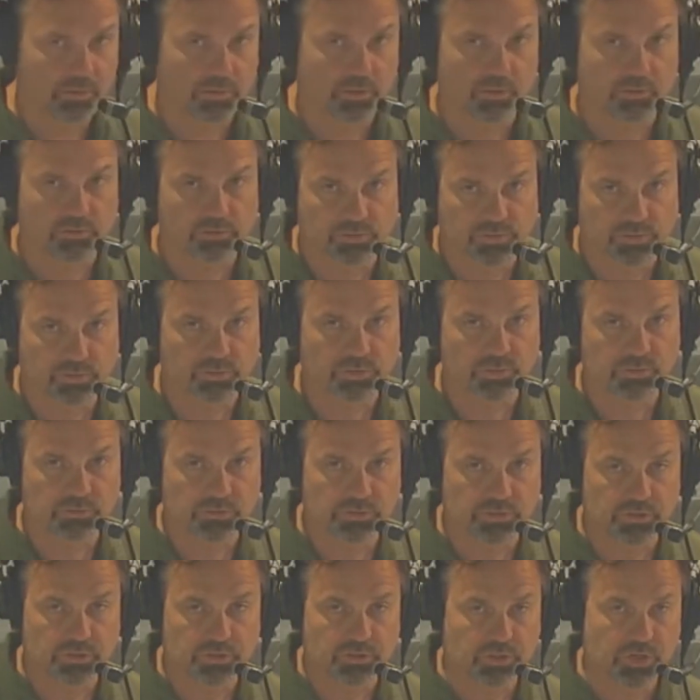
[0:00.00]
you know, she's
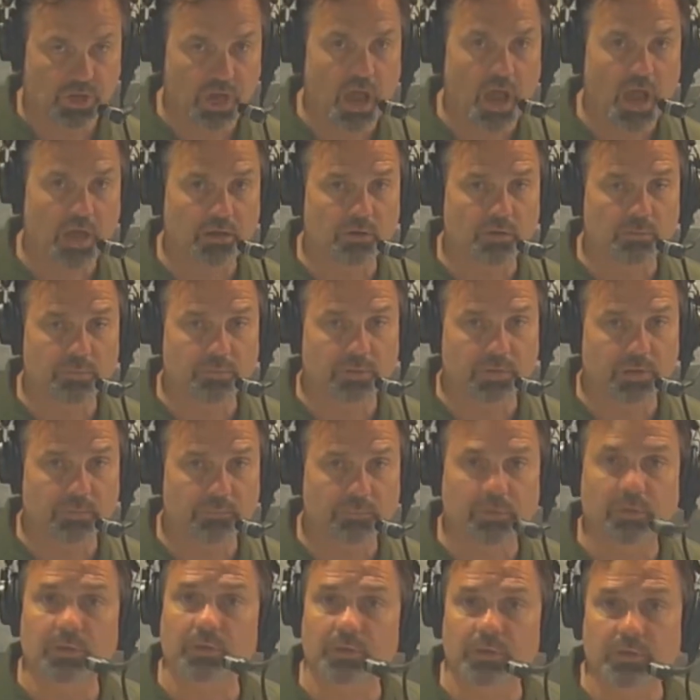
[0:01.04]
using Chicago, but I'm
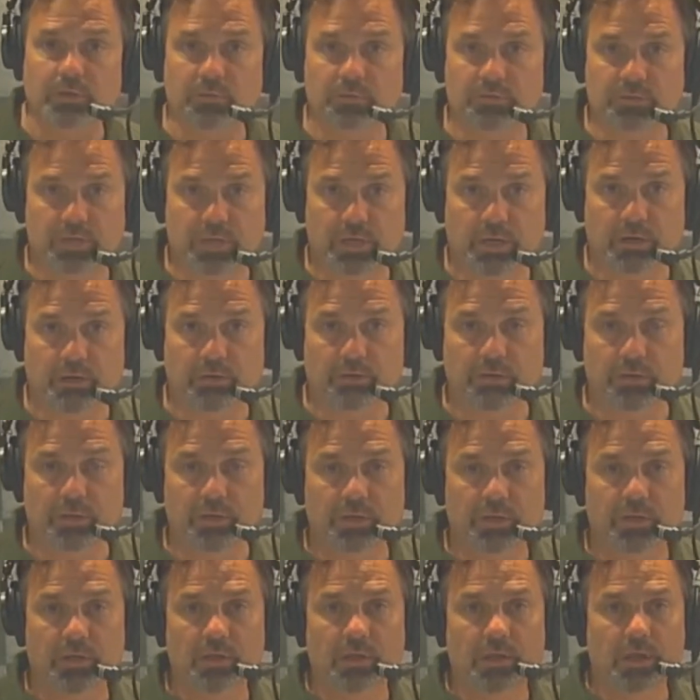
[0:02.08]
going to use Gary.
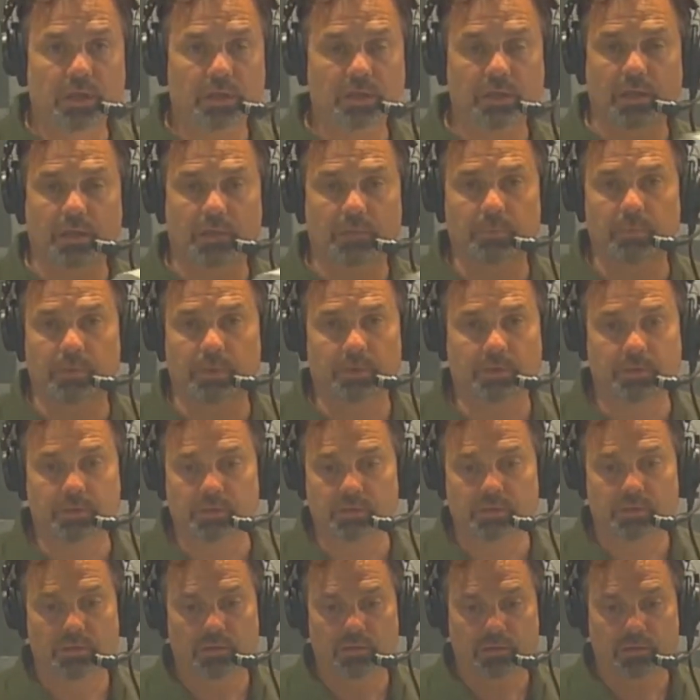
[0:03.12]
I mean,